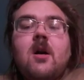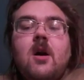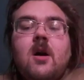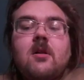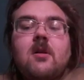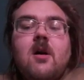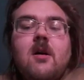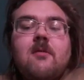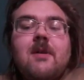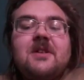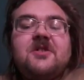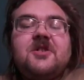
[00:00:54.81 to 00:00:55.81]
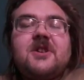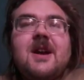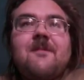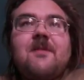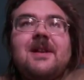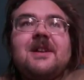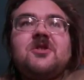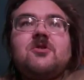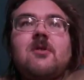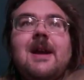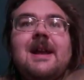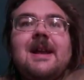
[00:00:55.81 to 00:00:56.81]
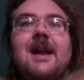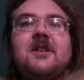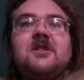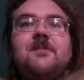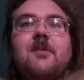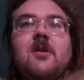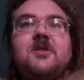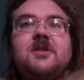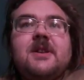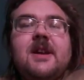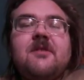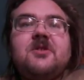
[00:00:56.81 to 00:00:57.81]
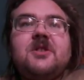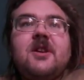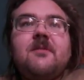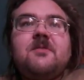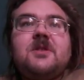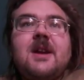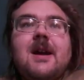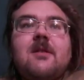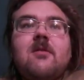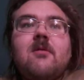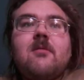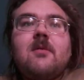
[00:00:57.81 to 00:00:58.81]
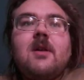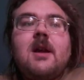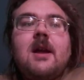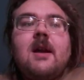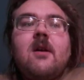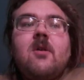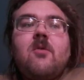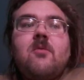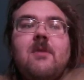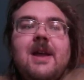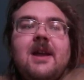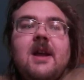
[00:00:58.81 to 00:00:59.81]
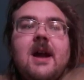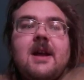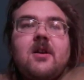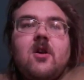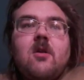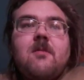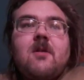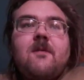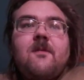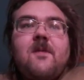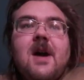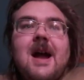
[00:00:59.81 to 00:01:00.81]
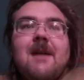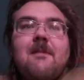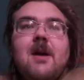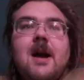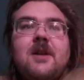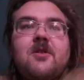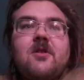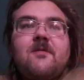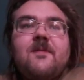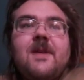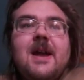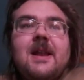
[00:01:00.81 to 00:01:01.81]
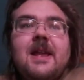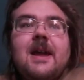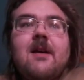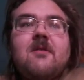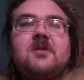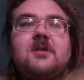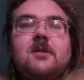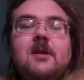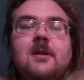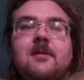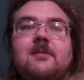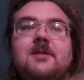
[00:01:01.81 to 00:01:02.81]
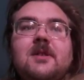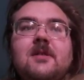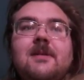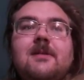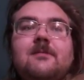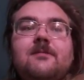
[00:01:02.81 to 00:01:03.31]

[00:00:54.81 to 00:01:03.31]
along with Jeffrey the Train Expert's YouTube channel. We got over 500 videos excuse me,